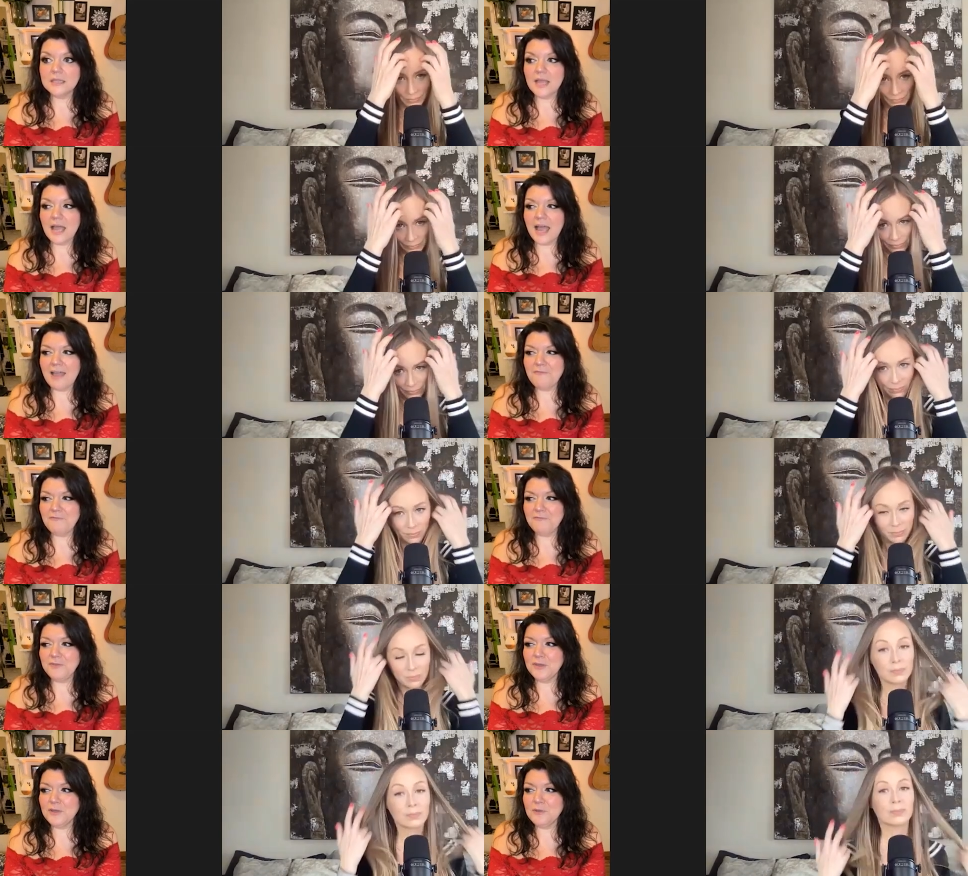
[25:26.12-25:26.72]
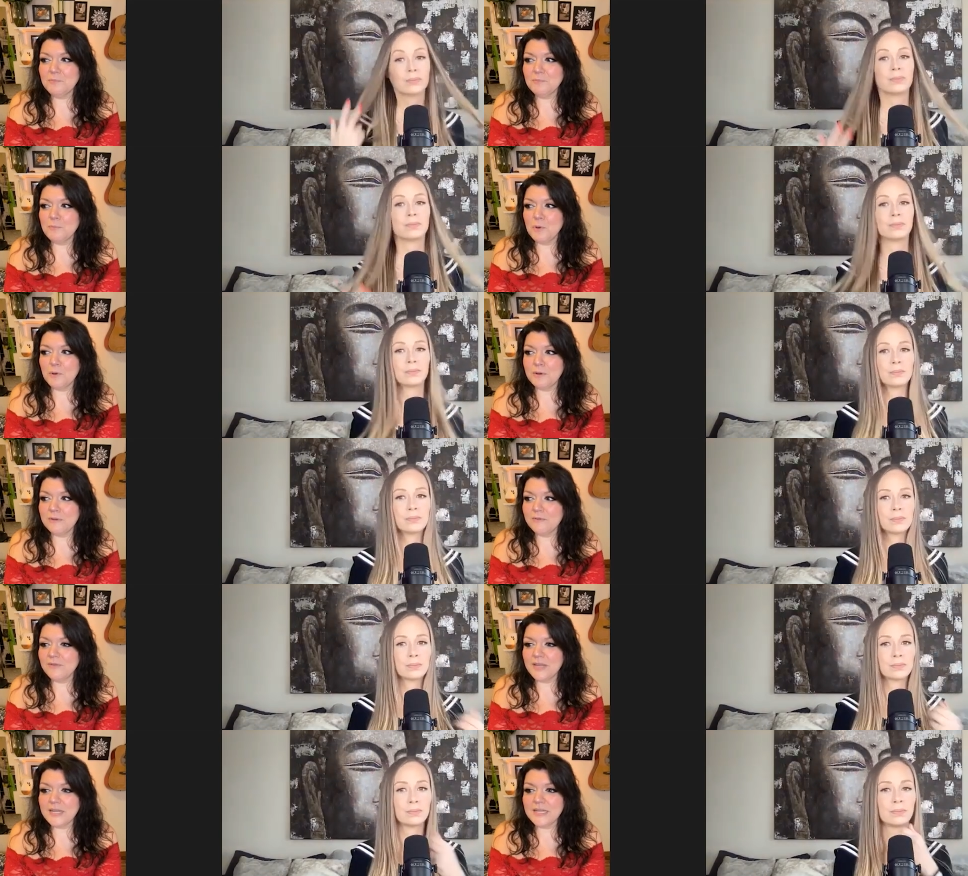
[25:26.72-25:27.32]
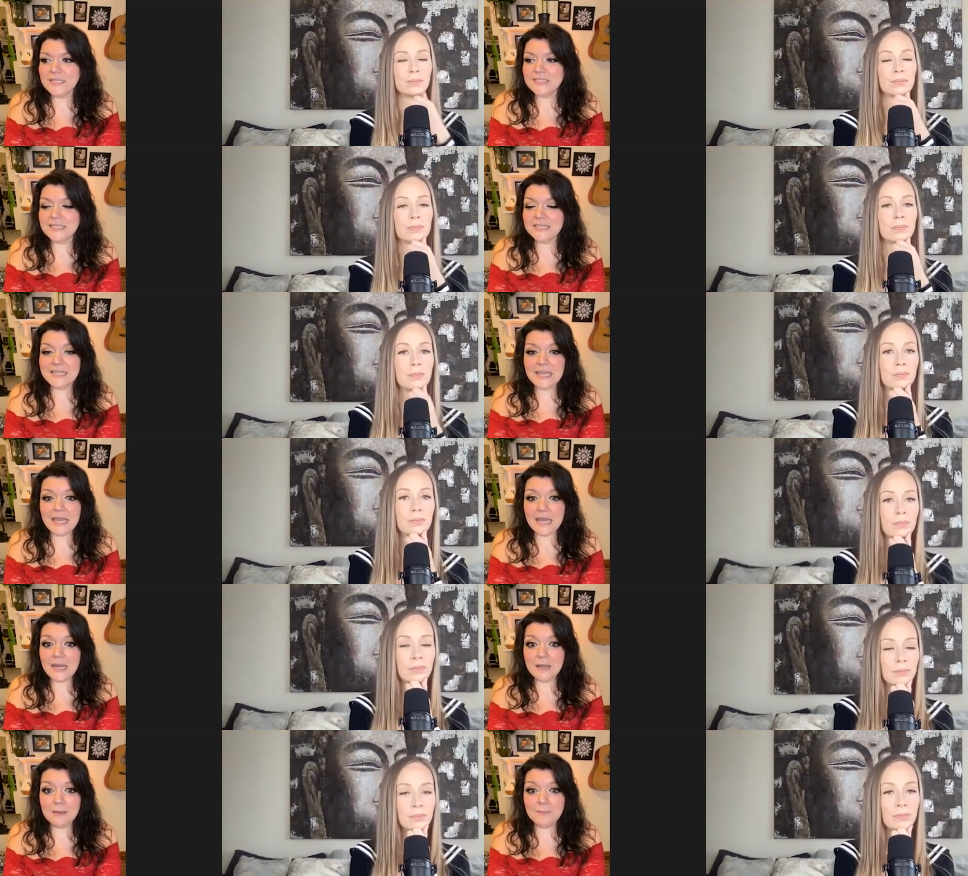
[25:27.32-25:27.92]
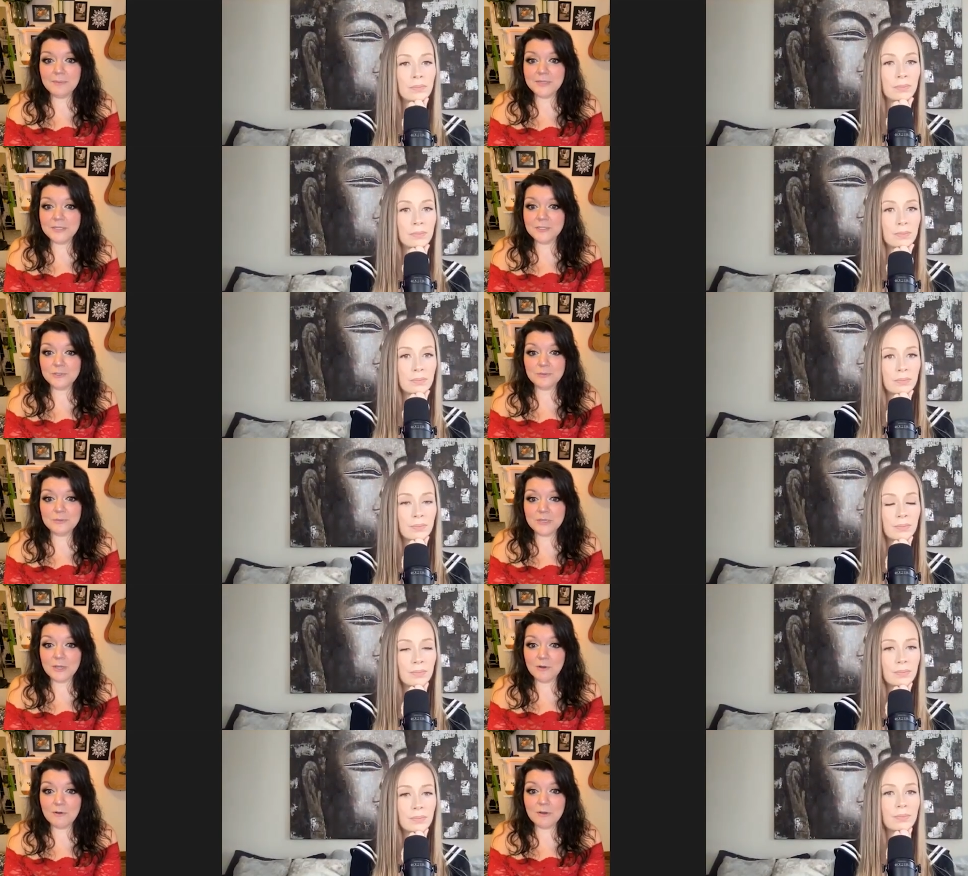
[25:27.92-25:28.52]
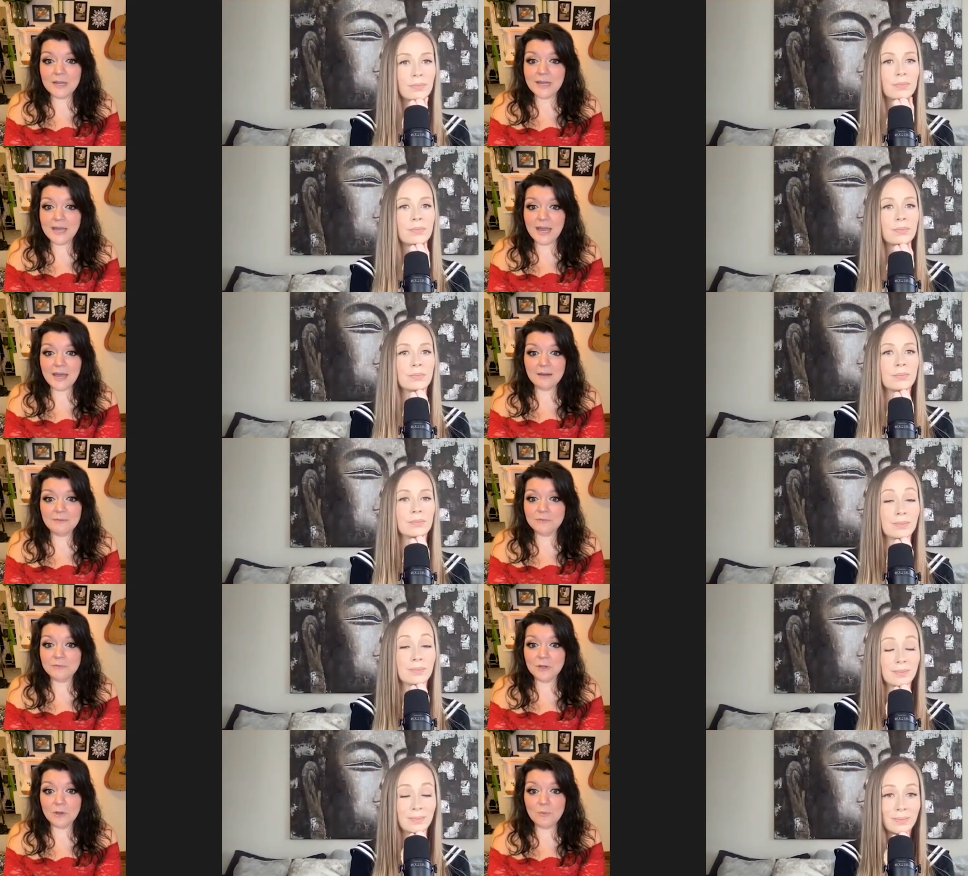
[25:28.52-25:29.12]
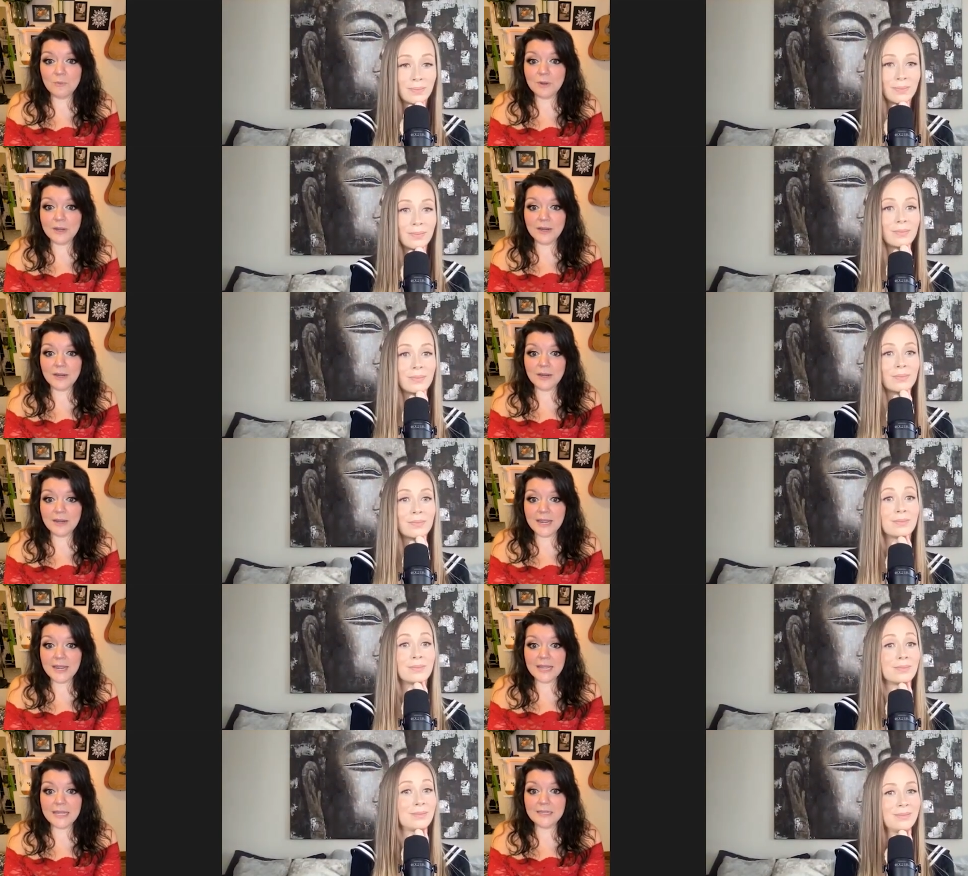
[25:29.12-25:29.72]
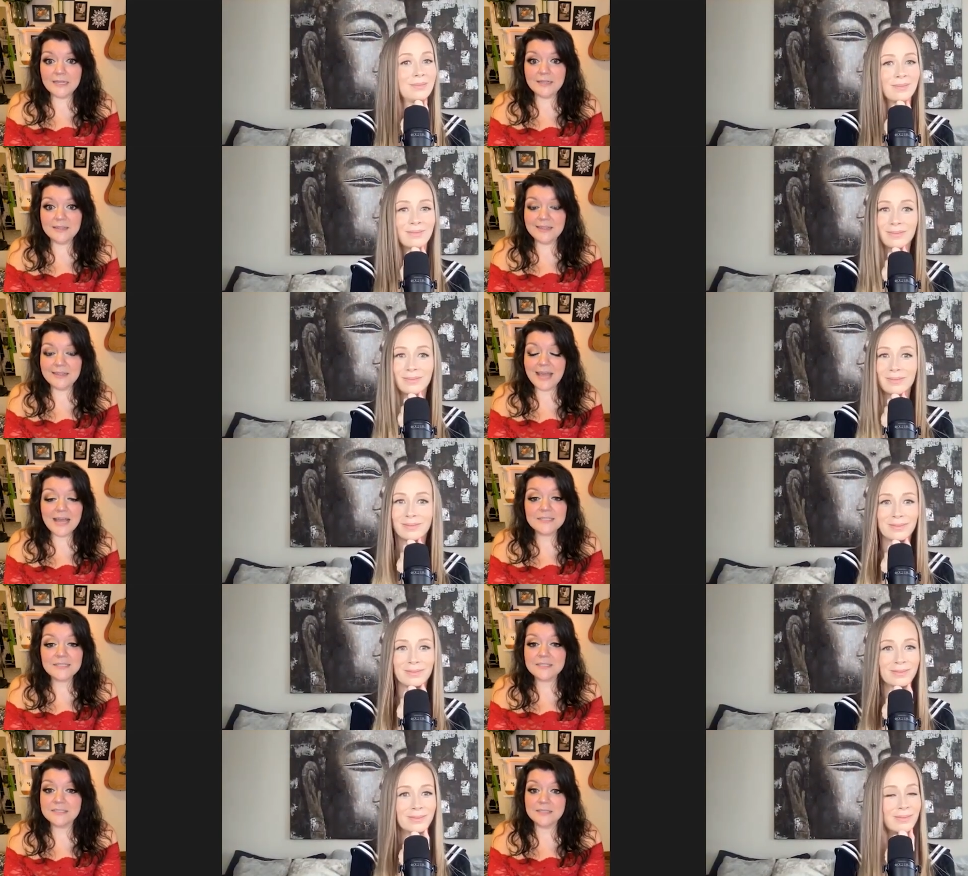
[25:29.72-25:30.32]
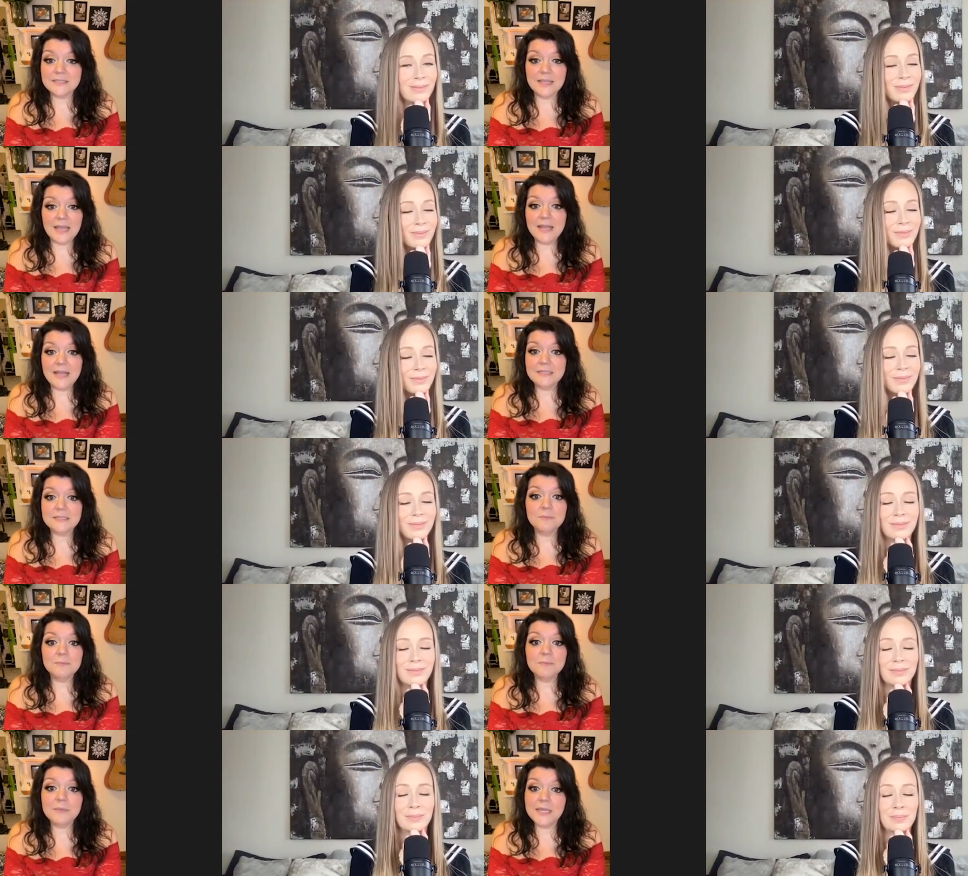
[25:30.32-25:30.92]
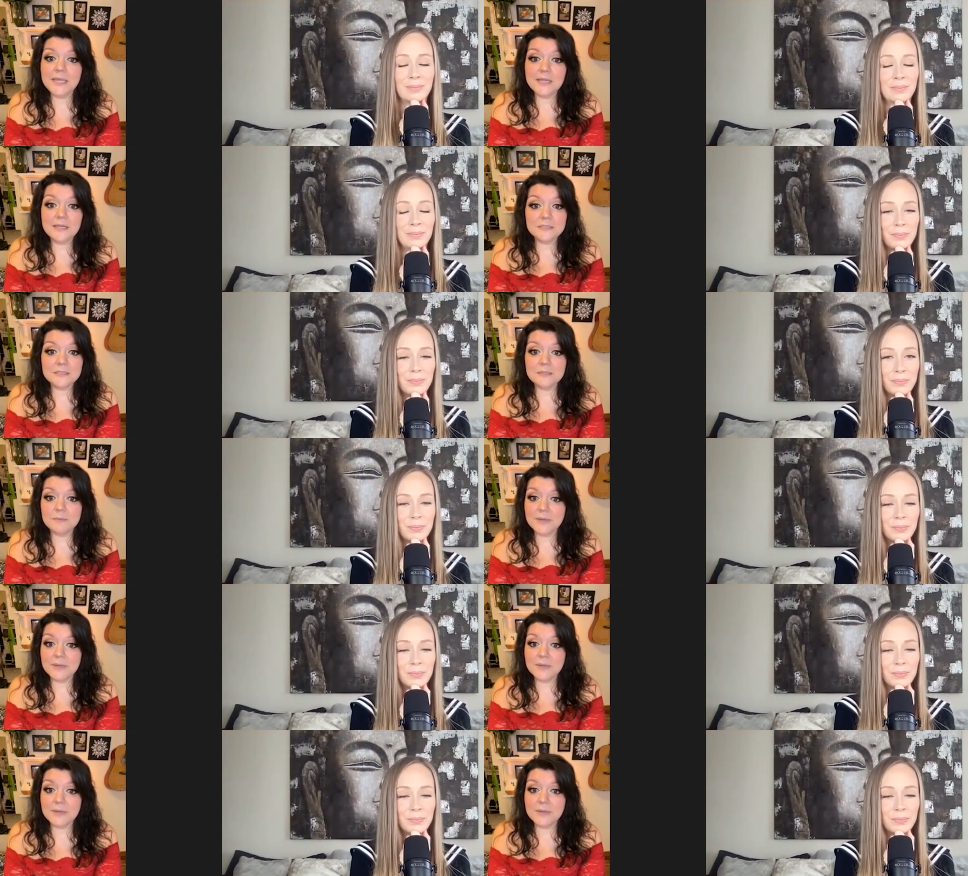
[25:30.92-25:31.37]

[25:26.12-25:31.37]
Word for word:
Speaker 1: I feel motivated to get up and do yoga out of nowhere. And mm-hmm. that's that to me is the